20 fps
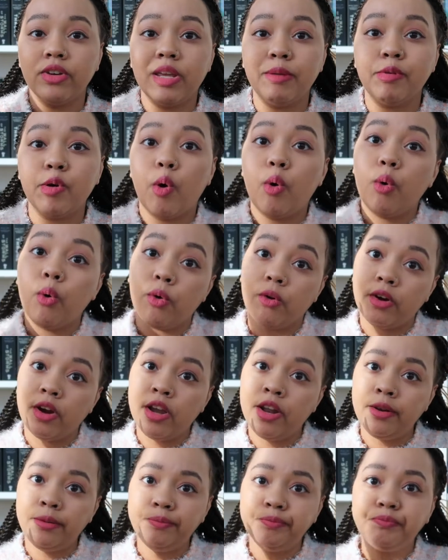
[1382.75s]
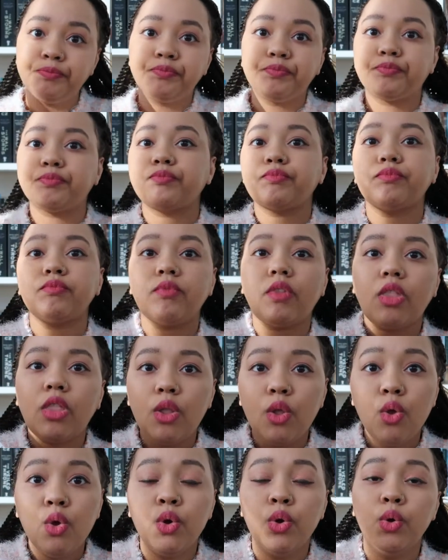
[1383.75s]
named Orin,
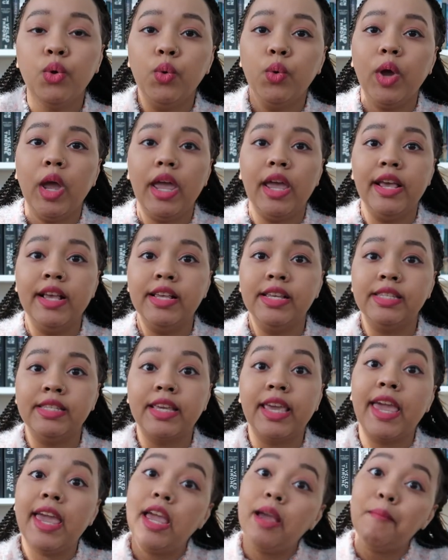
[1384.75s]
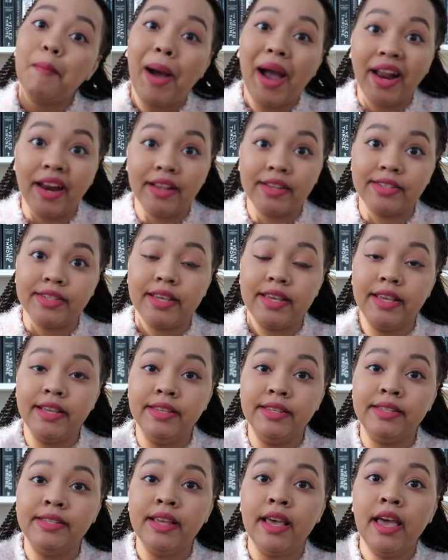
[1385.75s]
who is King
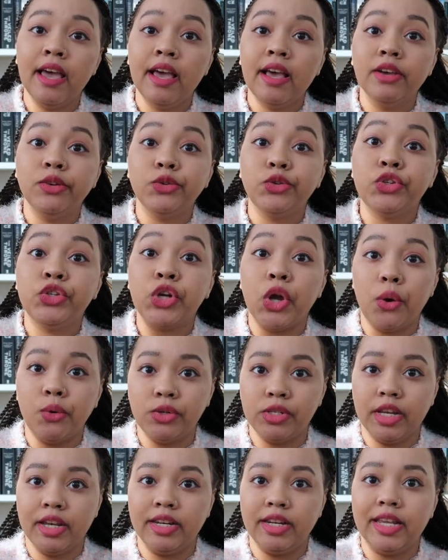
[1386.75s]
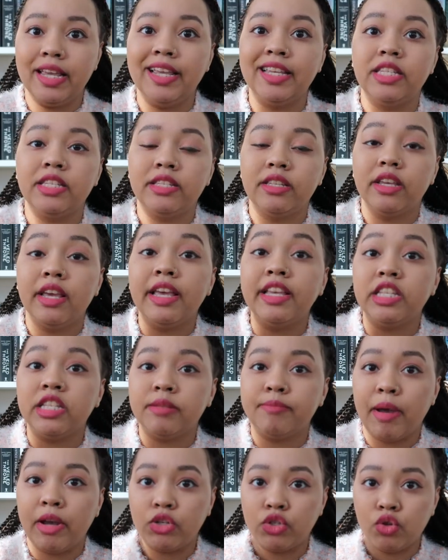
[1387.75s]
Midas's chosen, his
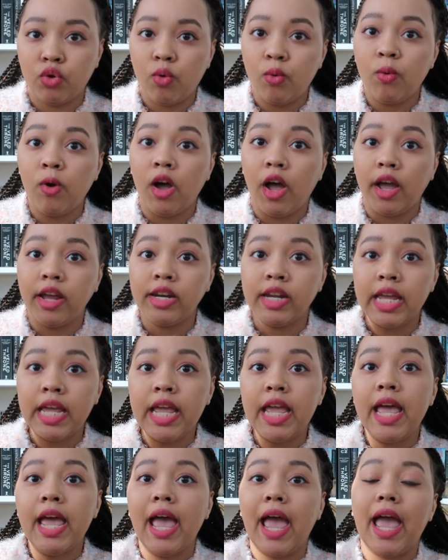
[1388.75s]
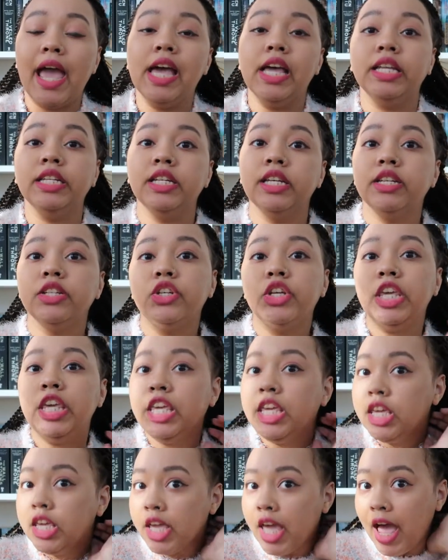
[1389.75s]
special one, and
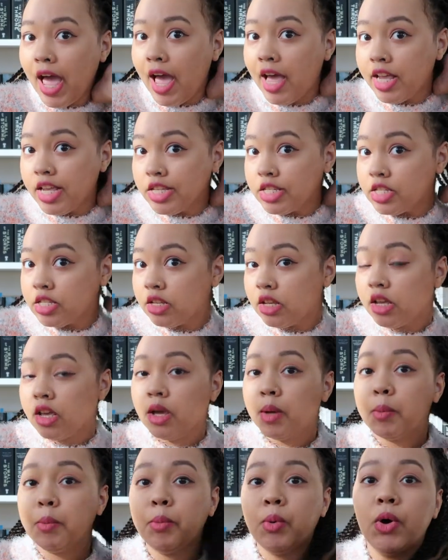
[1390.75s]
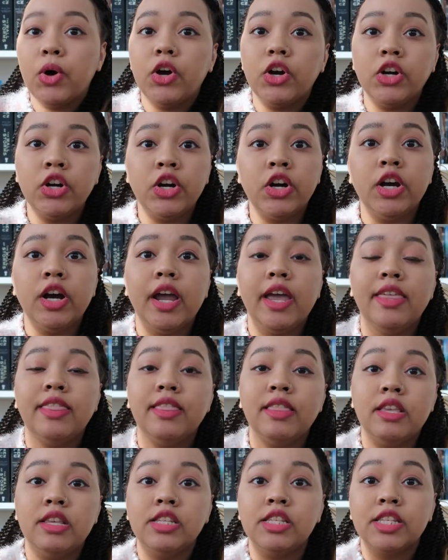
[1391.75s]
he has put her
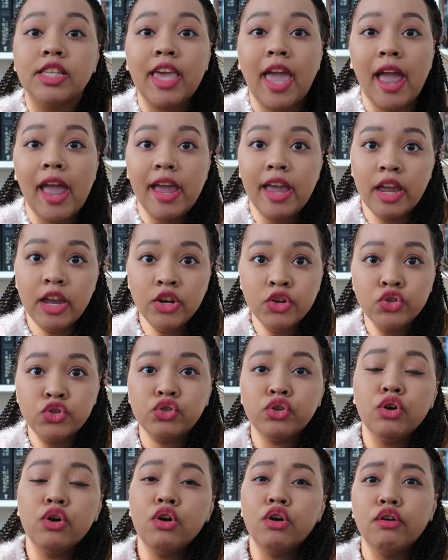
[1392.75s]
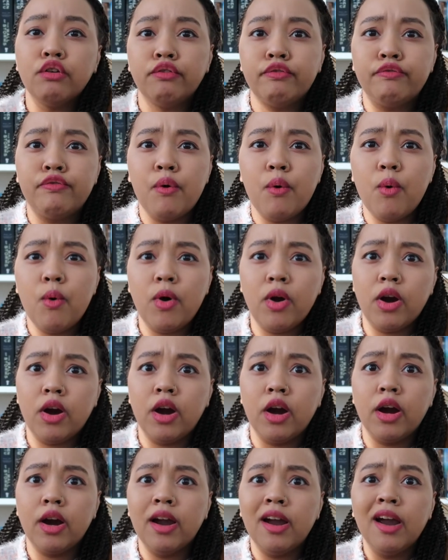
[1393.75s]
in this cage
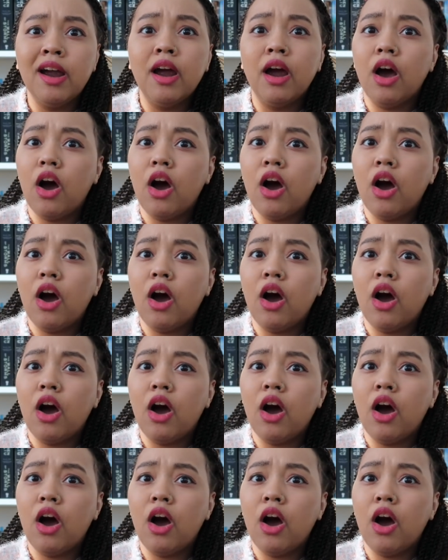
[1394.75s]
for